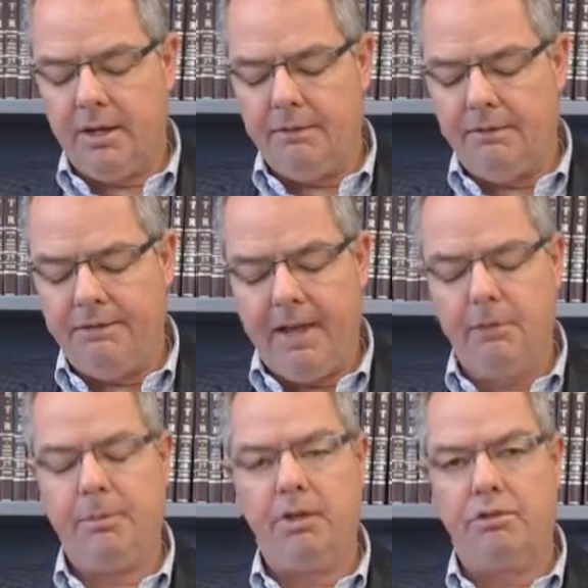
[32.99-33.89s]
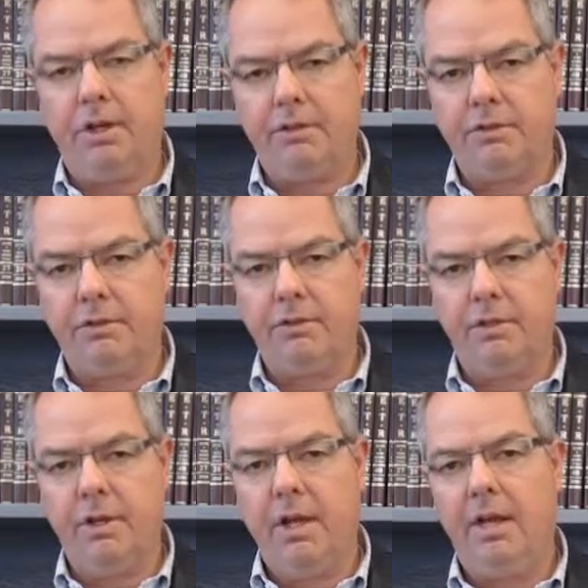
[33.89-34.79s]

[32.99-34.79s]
uh, family trusts.